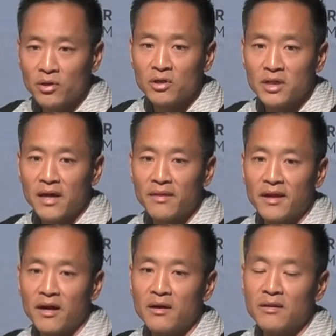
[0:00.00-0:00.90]
your dead
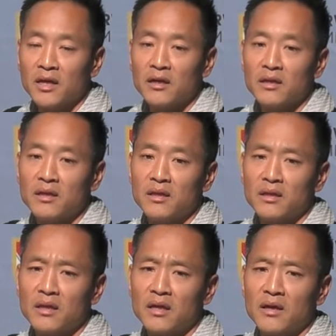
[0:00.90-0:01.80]
there, then,
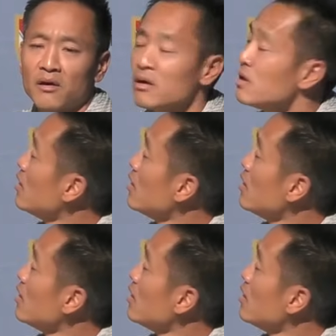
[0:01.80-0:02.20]
then they'll